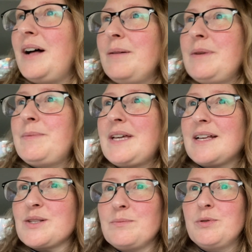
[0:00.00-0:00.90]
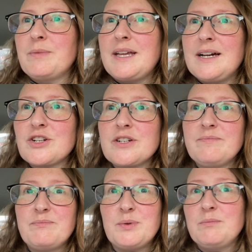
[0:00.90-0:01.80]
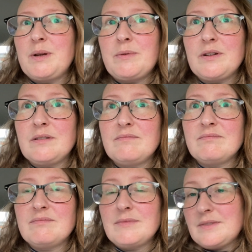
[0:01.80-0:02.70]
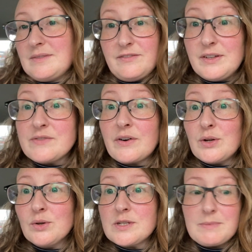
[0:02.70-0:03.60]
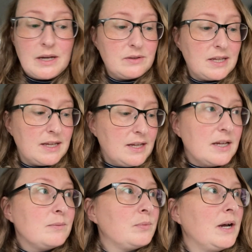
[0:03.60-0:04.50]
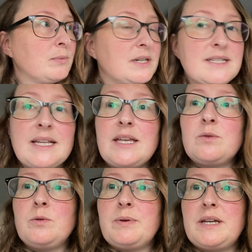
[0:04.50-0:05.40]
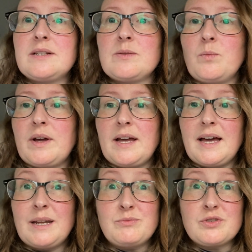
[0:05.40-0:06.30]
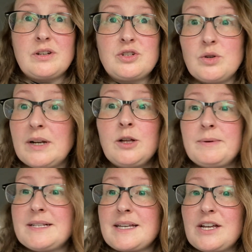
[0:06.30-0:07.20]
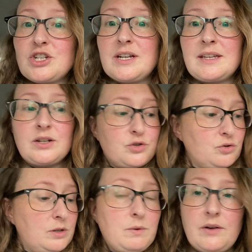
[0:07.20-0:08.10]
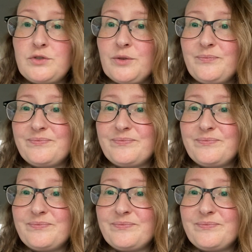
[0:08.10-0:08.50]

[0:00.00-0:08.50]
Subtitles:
Maybe get some pumpkin action, but maybe not. It feels very autumny out there. But I'm going to set you up here somewhere and I'm just going to do a little bit of sketching, then I'll show you what I've done.